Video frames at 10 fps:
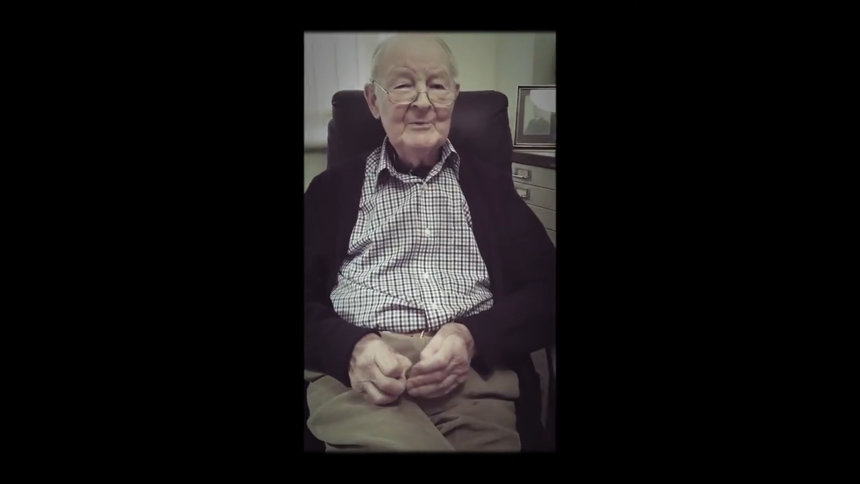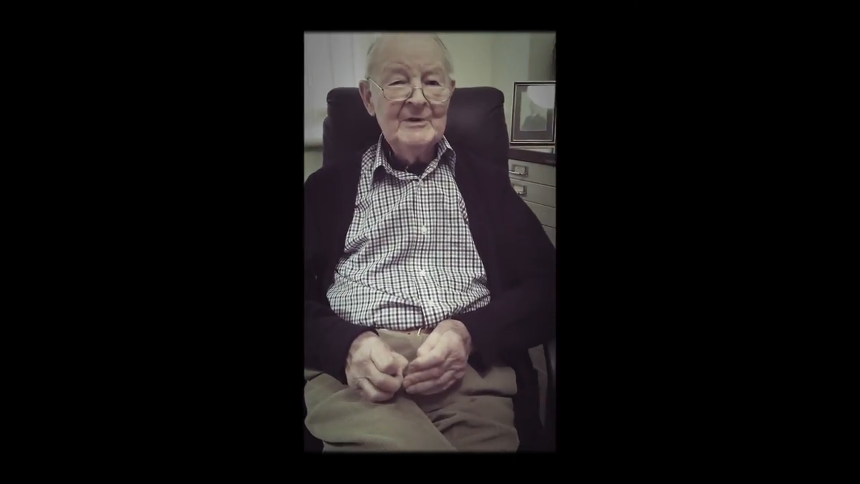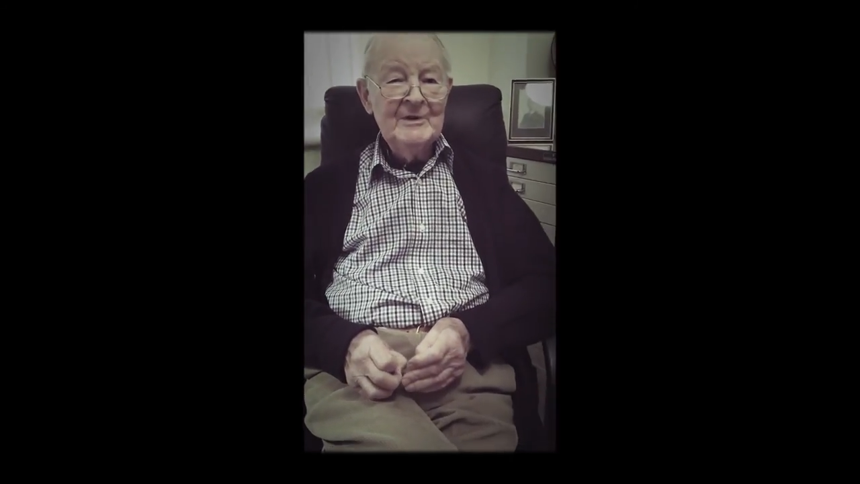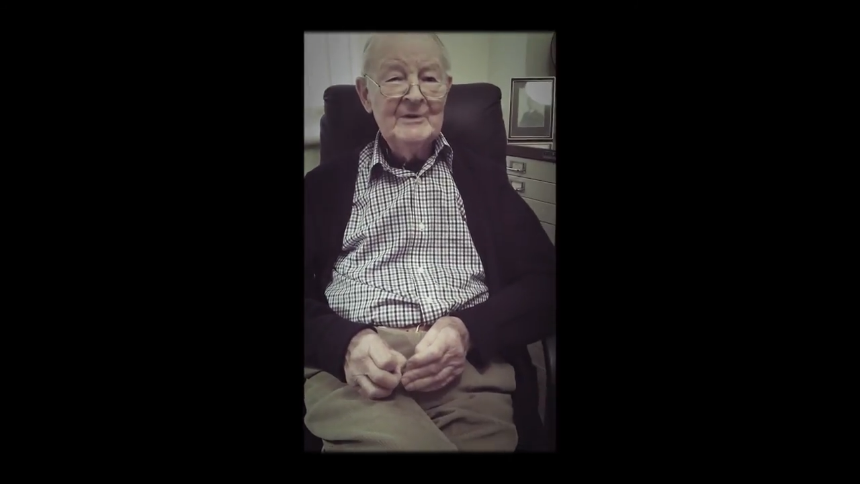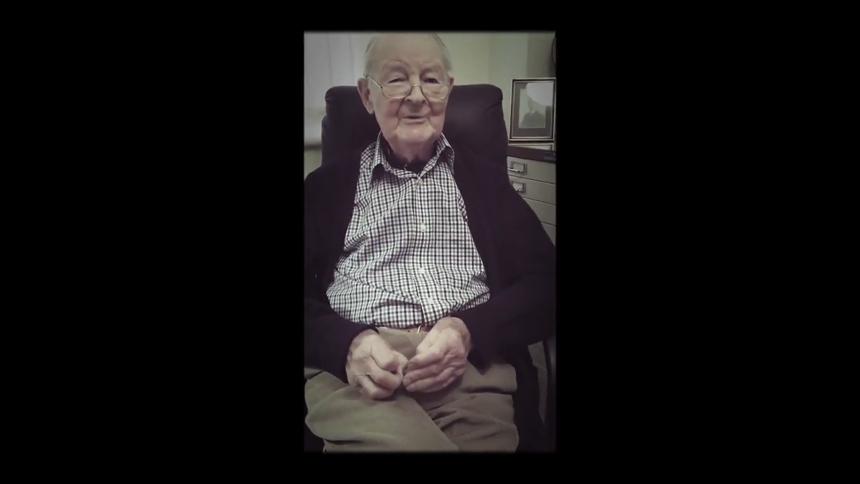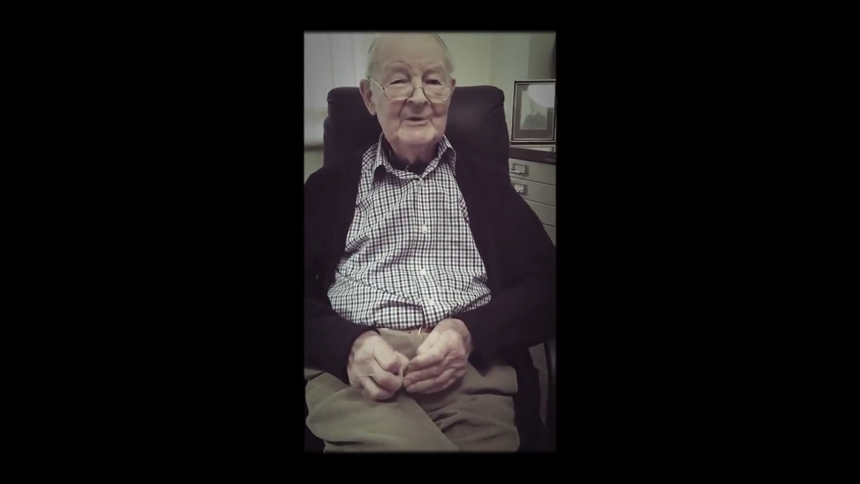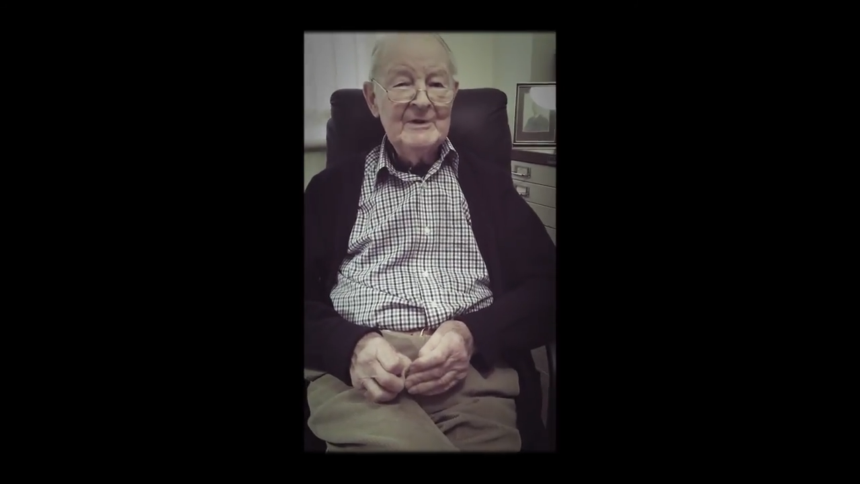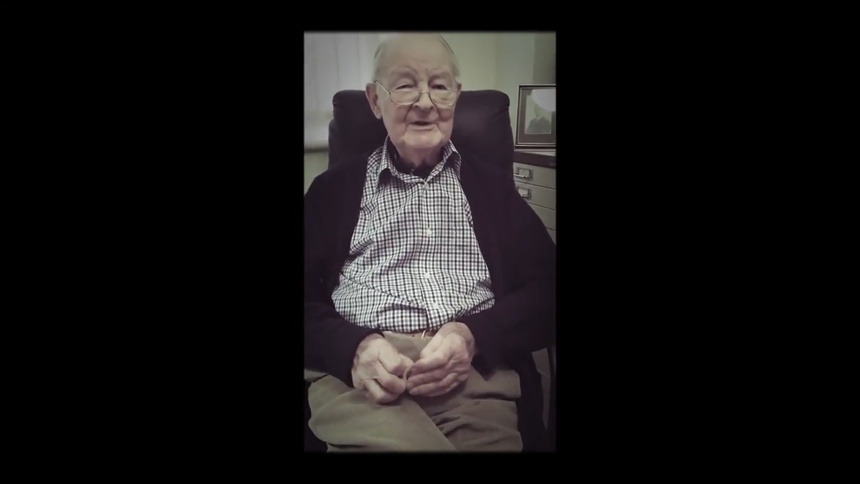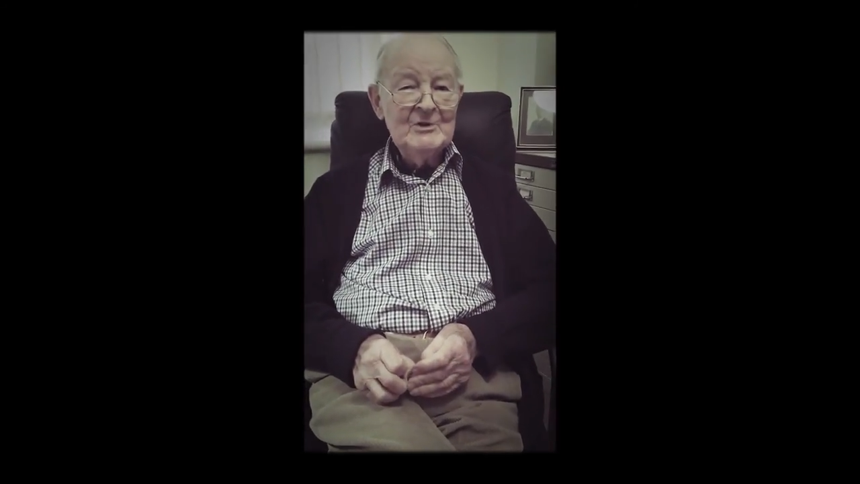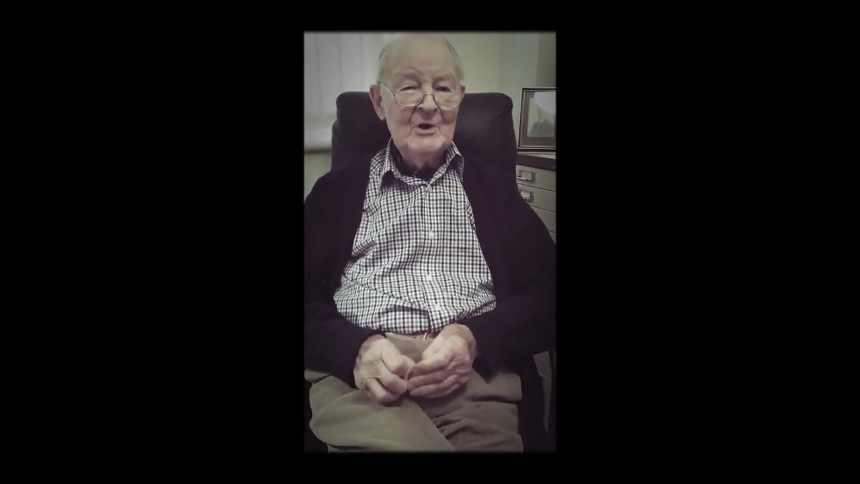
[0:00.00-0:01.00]
with
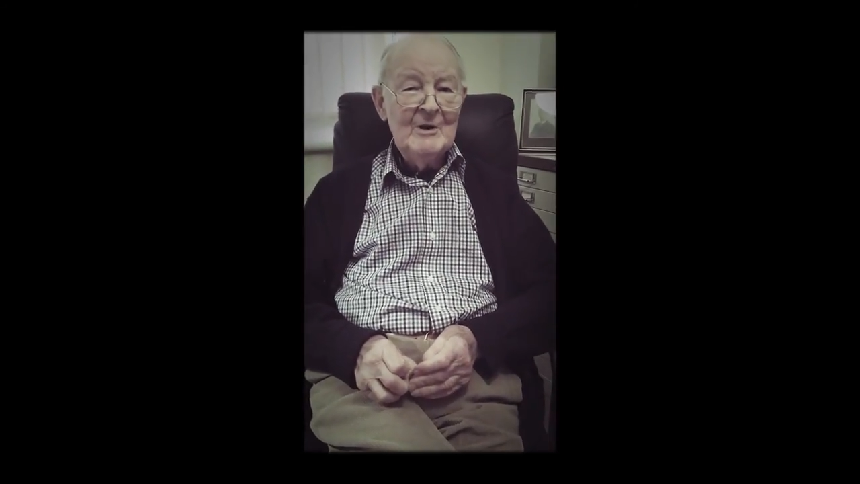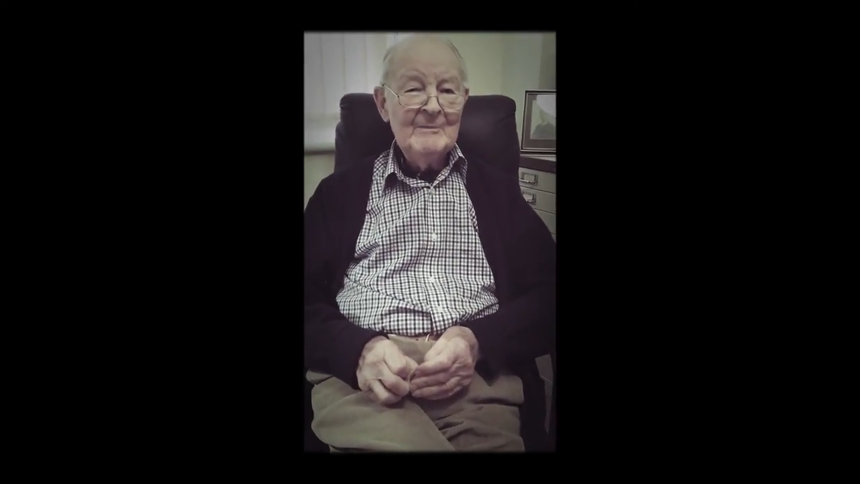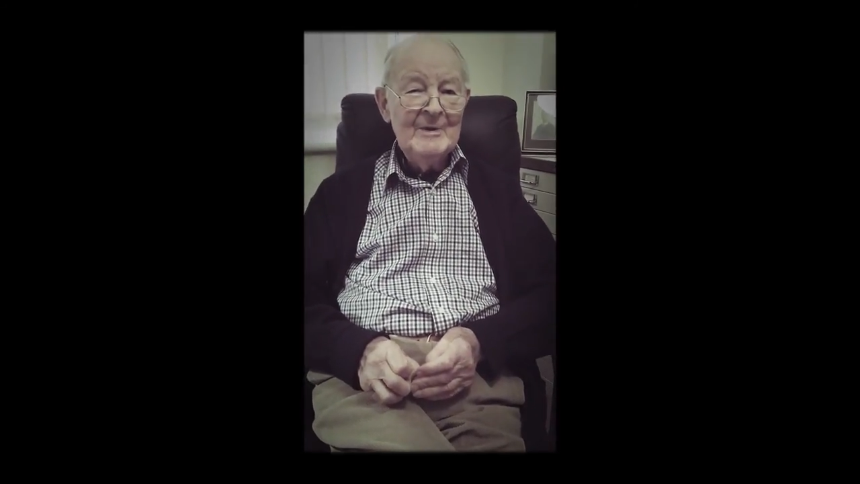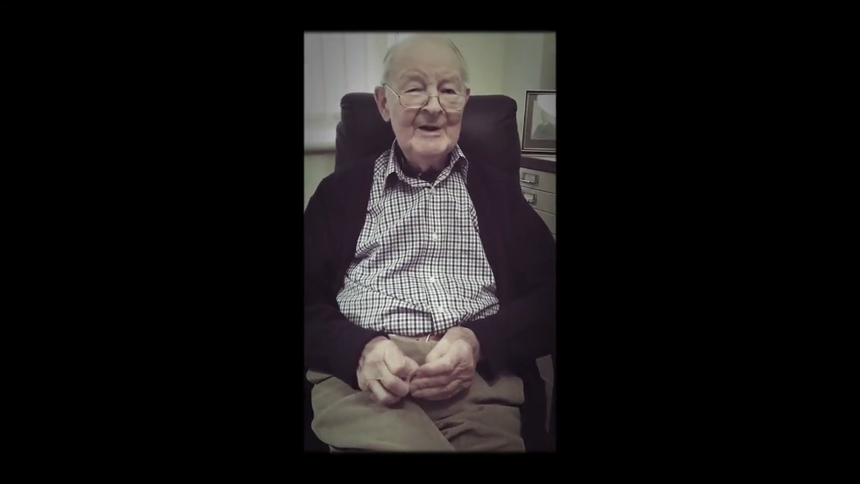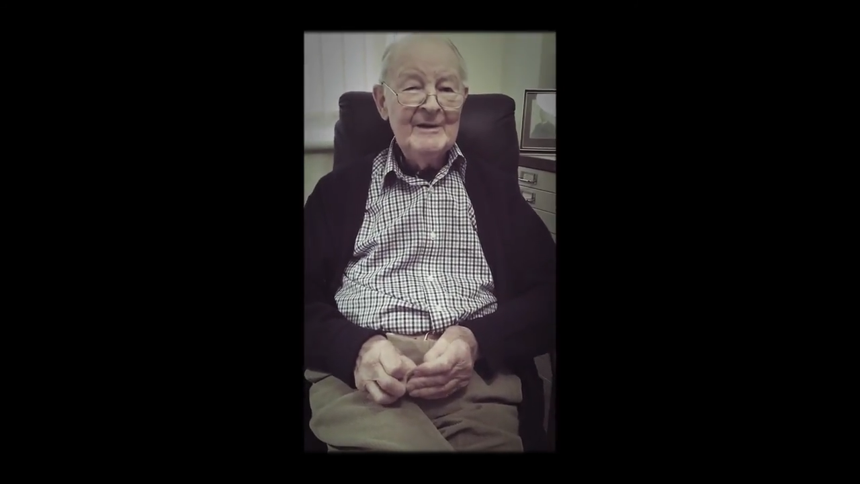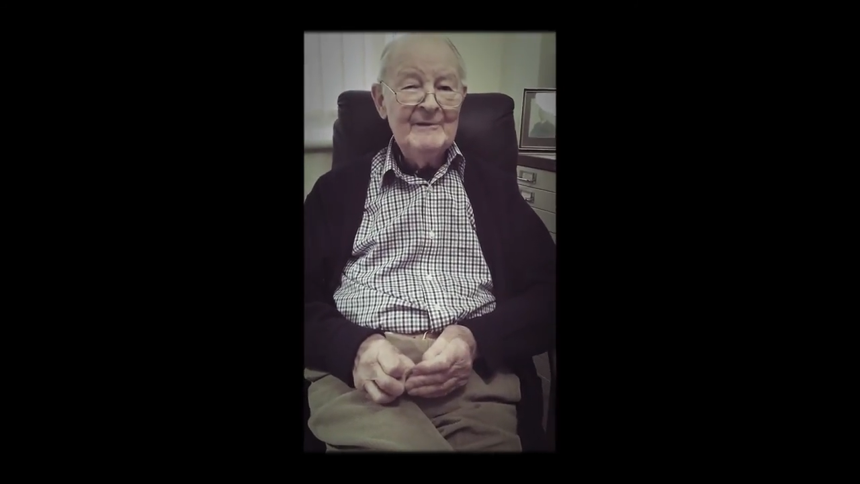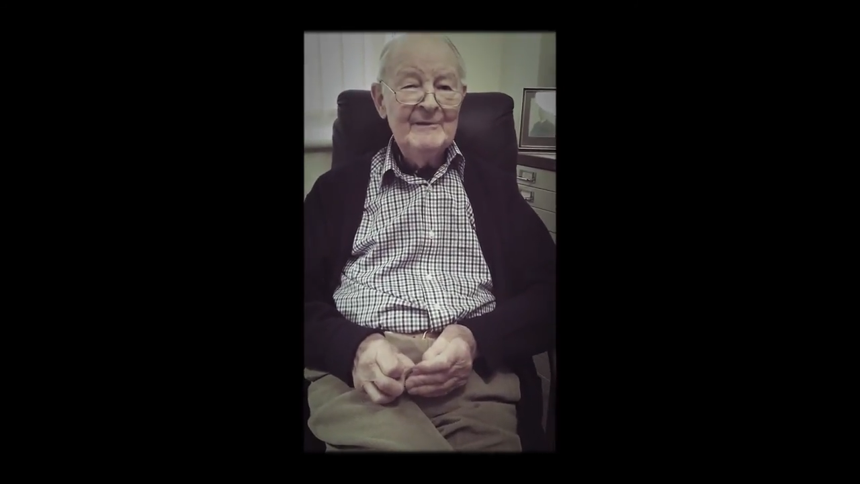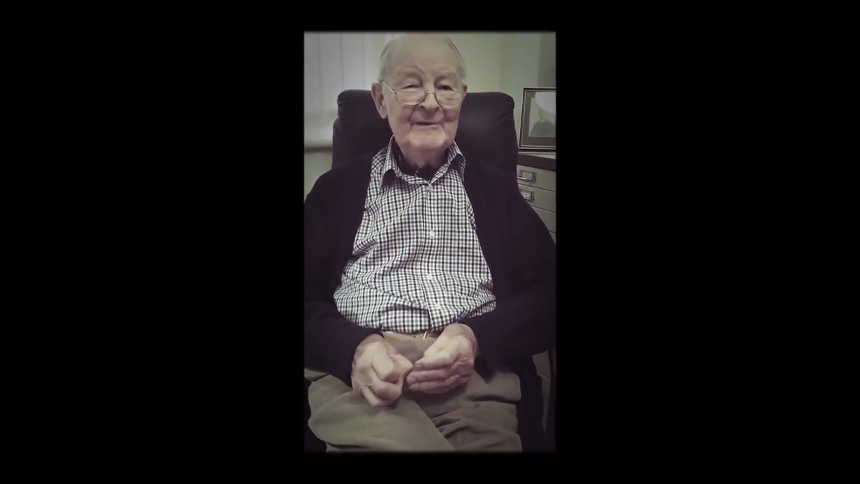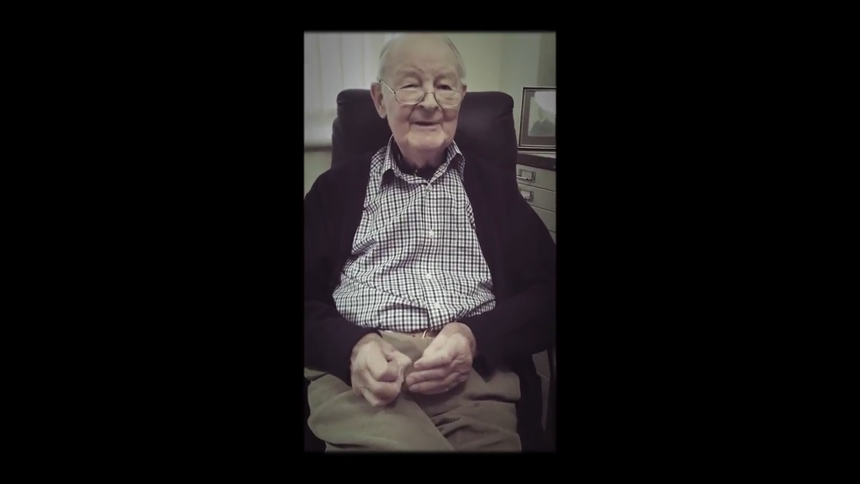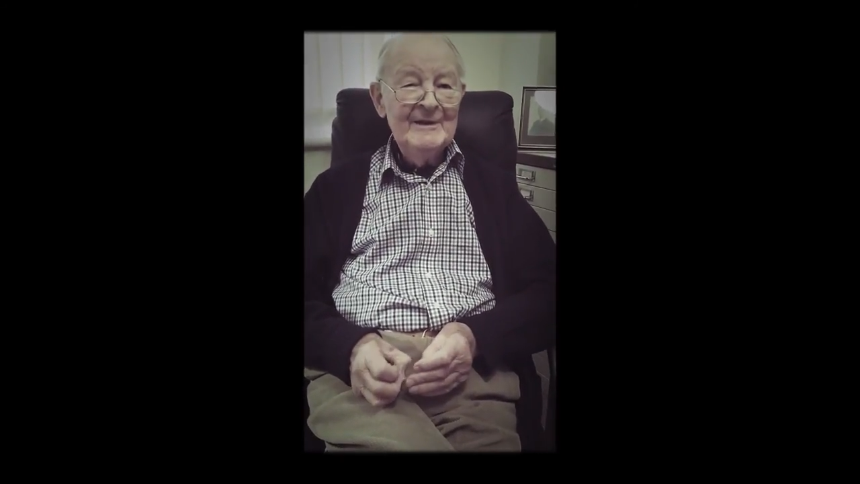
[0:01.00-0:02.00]
a sharp
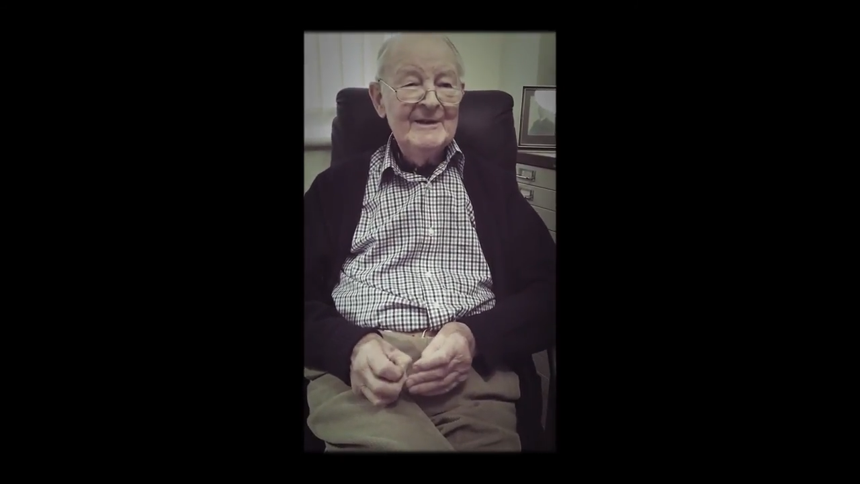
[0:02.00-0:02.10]
knife.